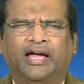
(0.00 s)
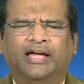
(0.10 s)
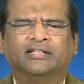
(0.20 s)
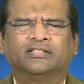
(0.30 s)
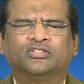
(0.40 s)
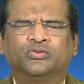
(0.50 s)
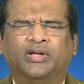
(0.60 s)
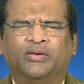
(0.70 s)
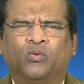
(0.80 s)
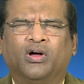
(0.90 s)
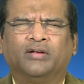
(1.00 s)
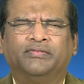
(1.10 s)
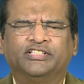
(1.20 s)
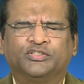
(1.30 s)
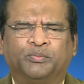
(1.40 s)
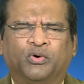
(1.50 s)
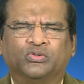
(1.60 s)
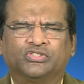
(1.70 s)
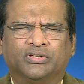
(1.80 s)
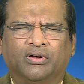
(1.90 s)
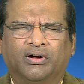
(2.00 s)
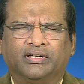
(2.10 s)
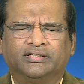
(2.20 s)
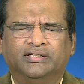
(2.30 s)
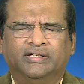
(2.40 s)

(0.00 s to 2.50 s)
and to involve in sports, Lord.